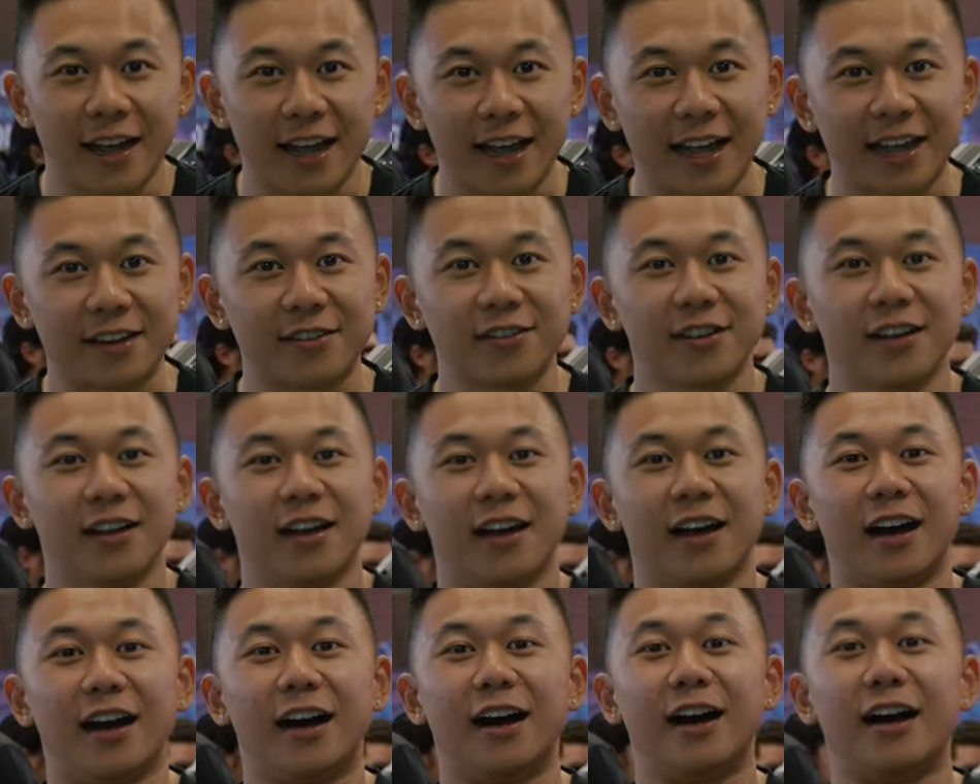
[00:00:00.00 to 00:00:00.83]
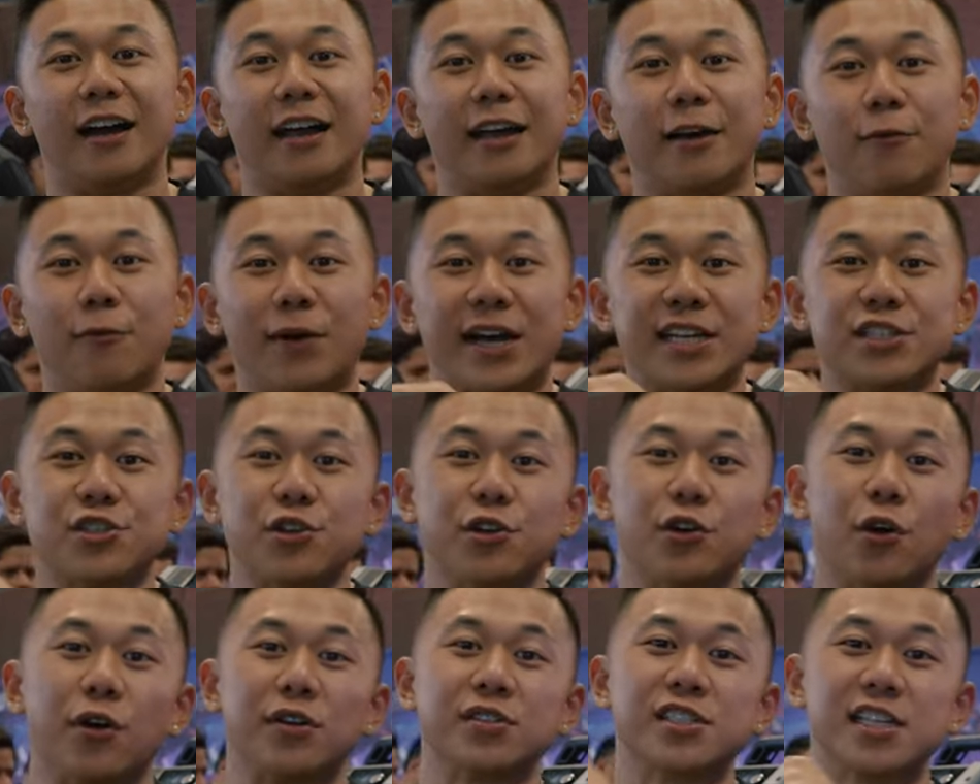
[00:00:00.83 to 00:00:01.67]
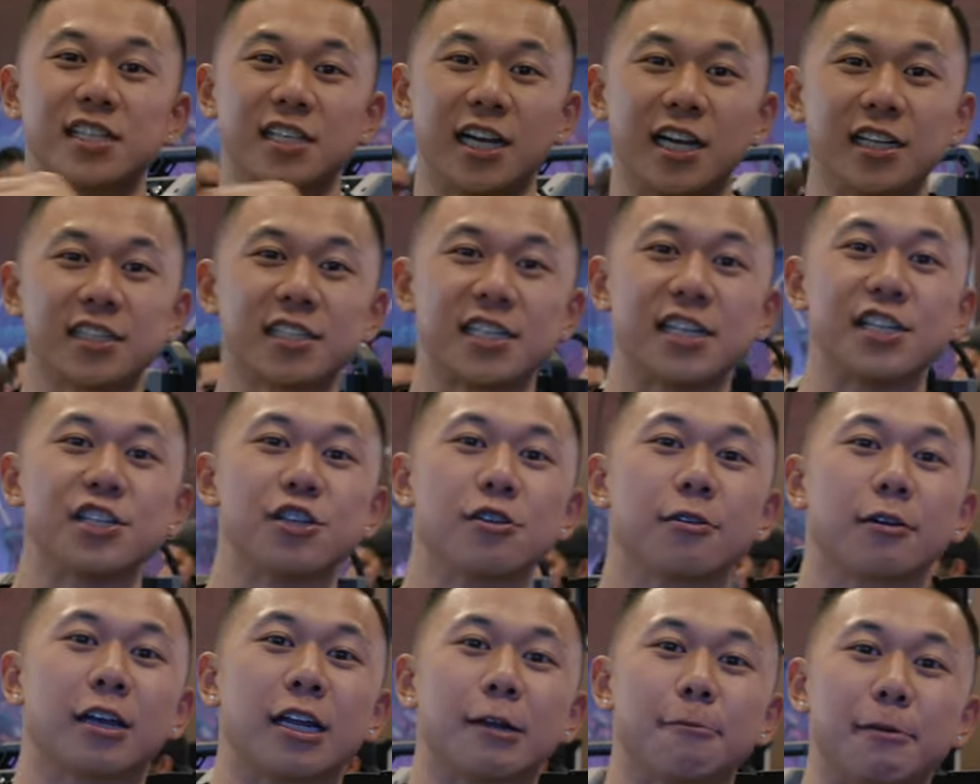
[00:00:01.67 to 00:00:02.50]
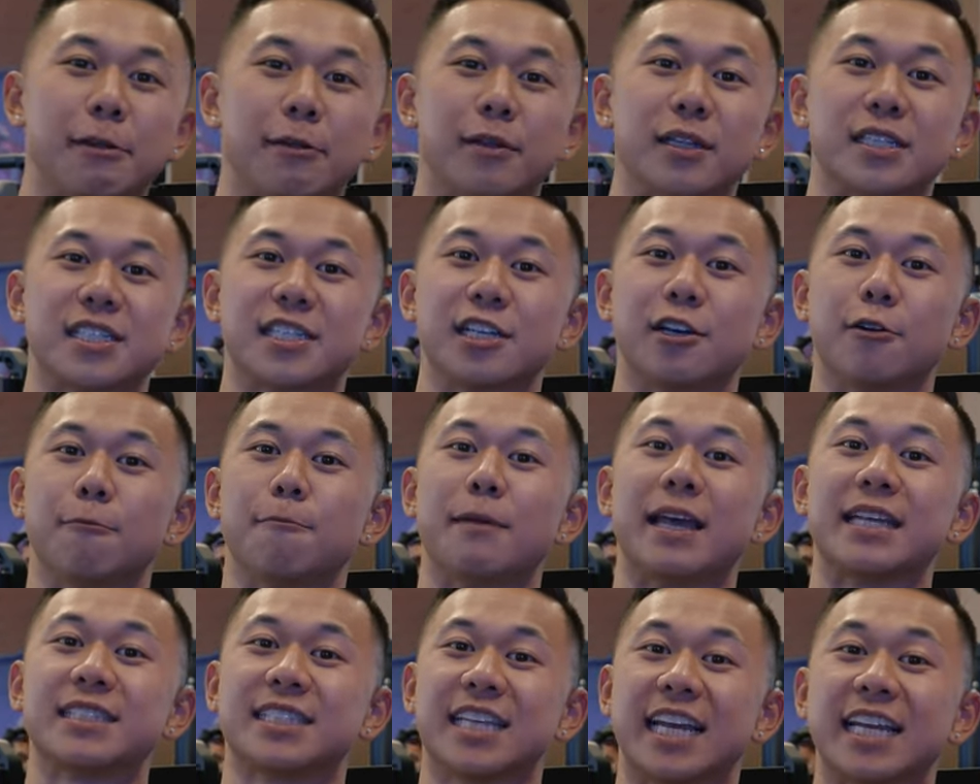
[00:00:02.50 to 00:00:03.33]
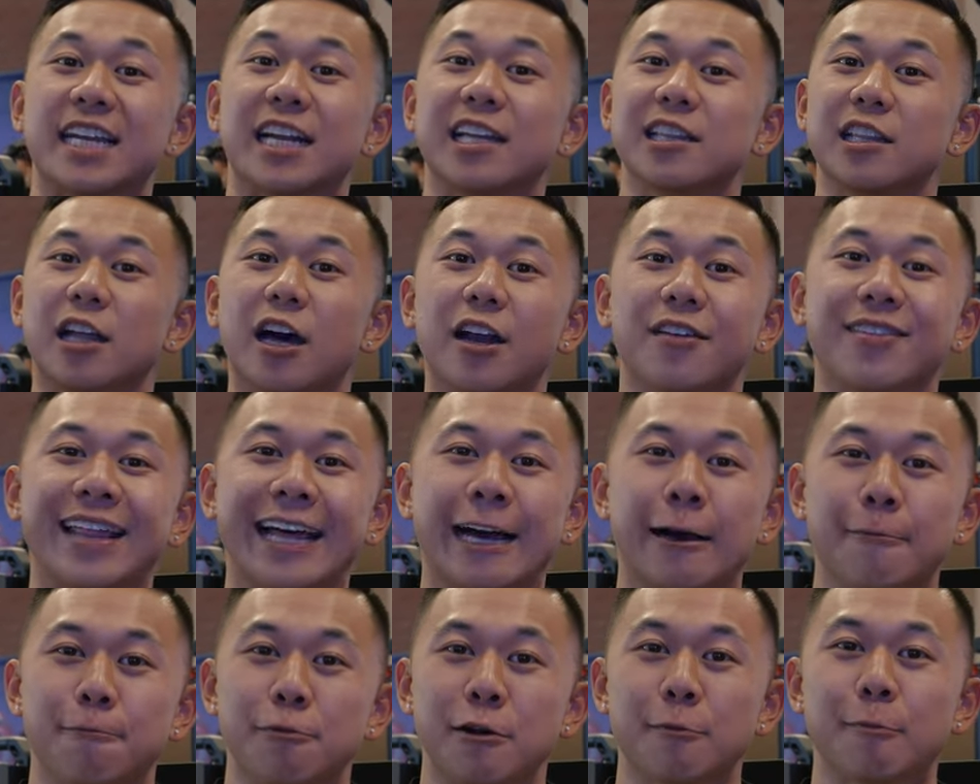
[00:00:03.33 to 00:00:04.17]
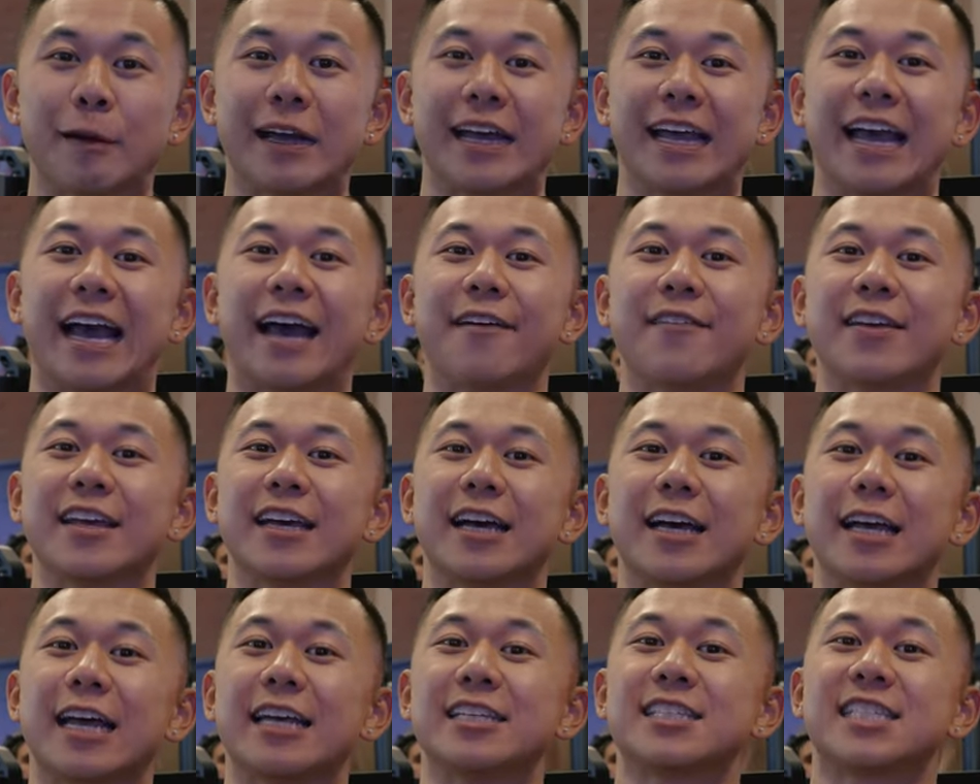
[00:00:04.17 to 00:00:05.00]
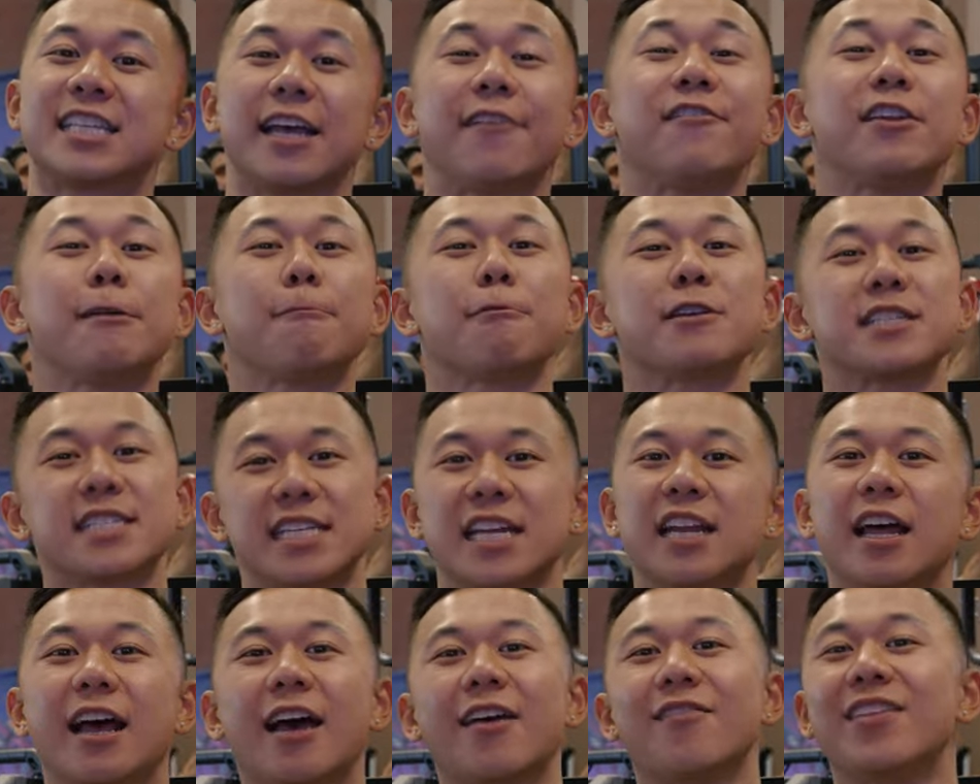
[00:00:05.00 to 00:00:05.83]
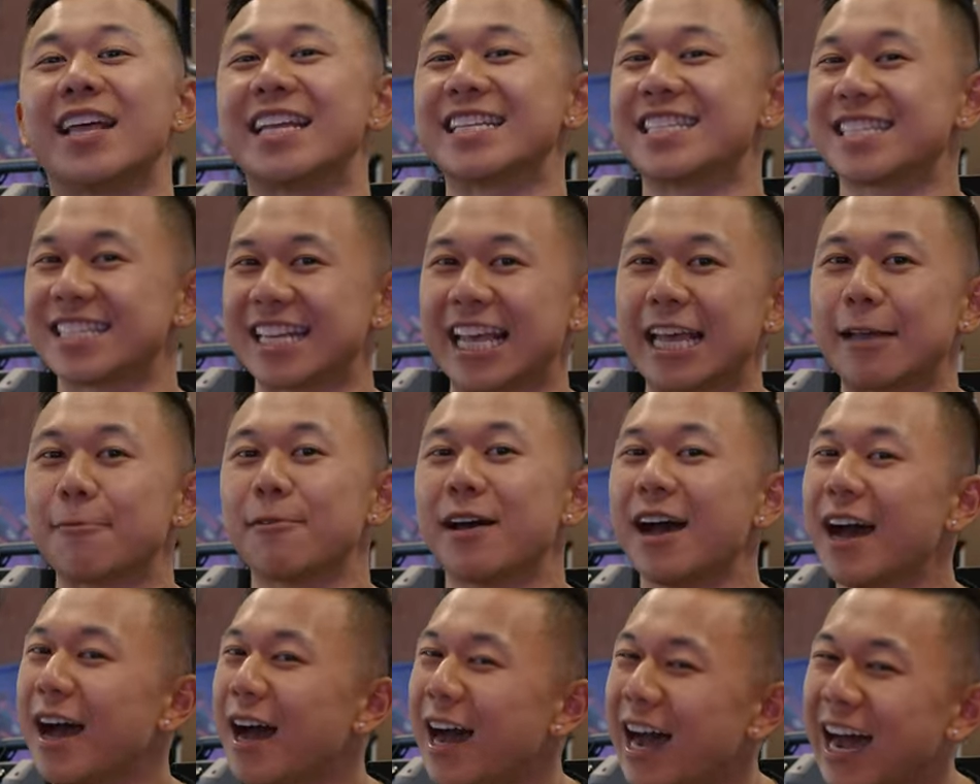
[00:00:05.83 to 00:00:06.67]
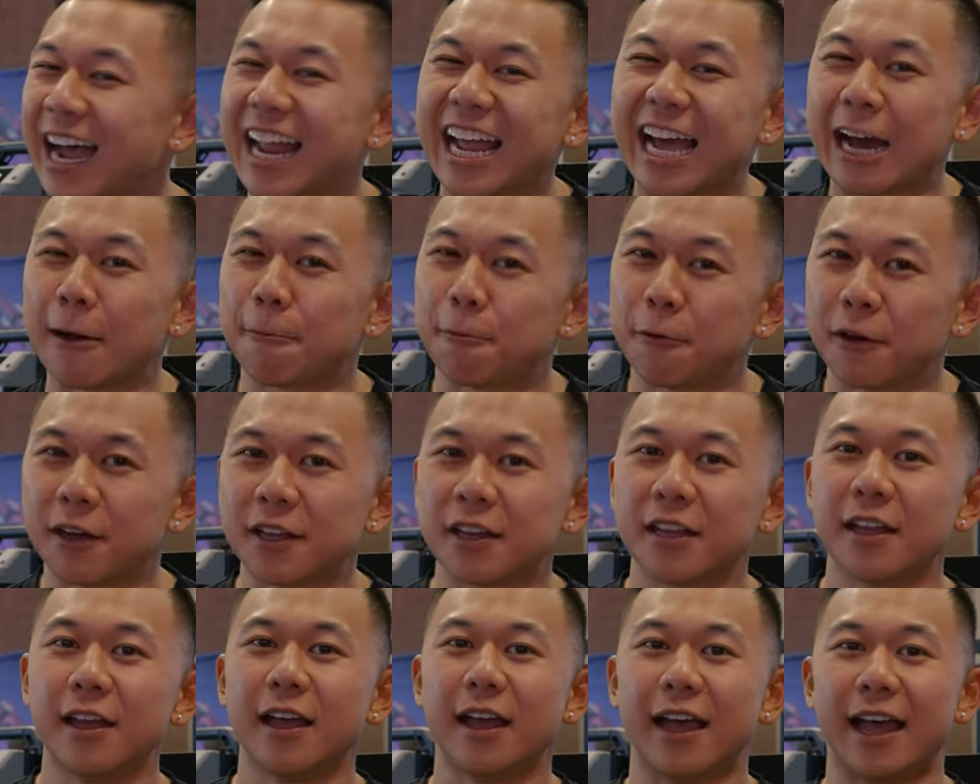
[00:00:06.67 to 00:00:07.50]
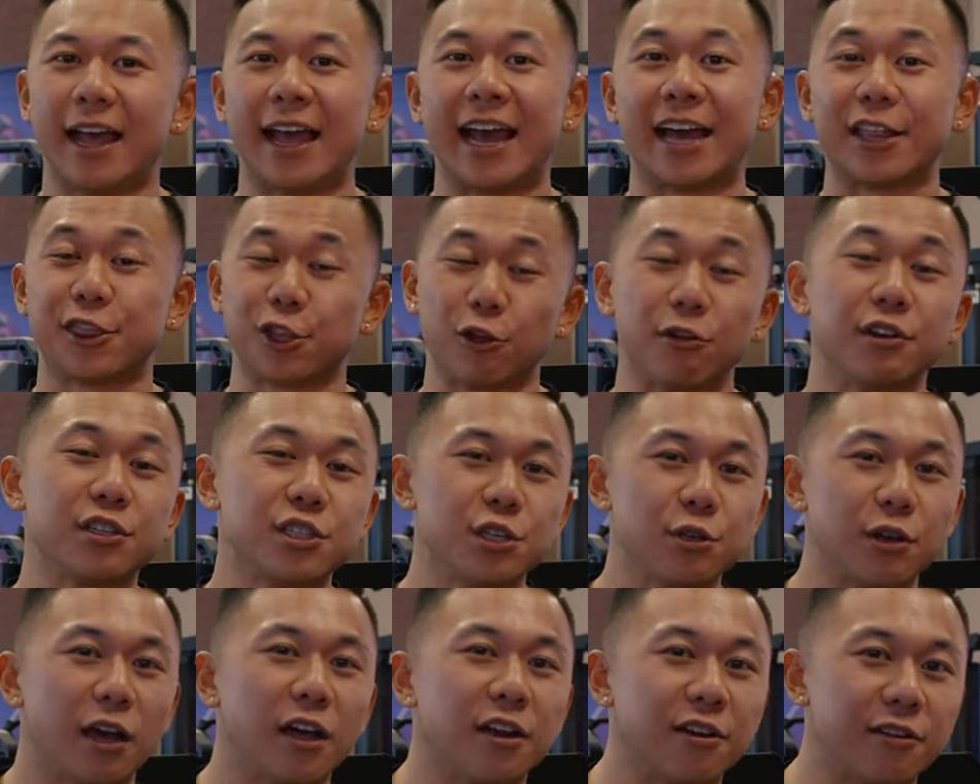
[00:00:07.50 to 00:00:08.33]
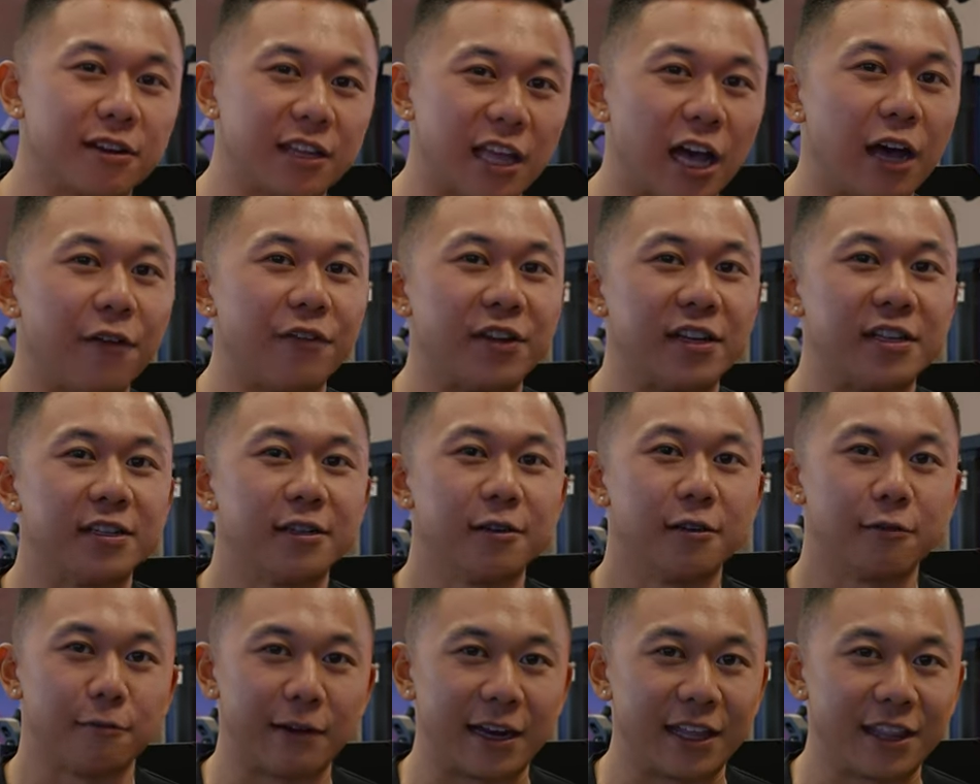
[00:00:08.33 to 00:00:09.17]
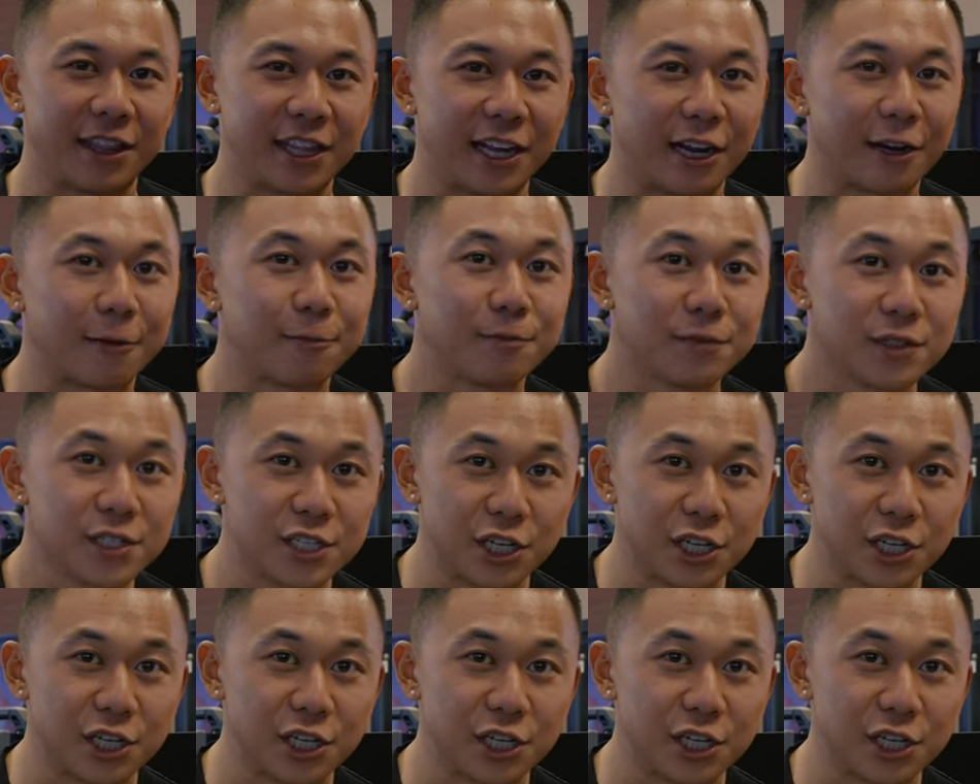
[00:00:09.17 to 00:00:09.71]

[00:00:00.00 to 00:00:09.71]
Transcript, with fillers: And uh, as you go into tungsten, you're going to be able to still maintain a lot of that output by having 70% of that same high output at 3200 Kelvin right there.